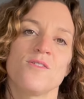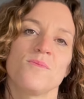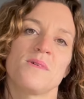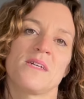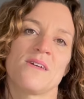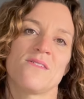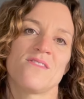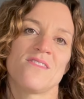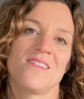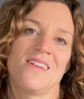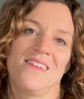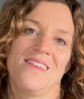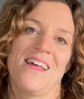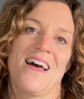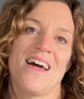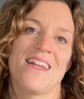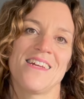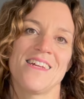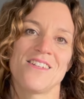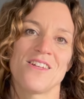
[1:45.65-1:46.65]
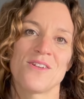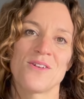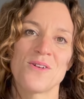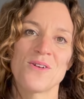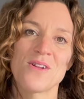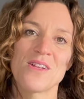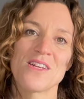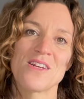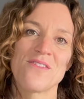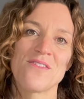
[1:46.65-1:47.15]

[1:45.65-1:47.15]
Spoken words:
You may have seen that in an earlier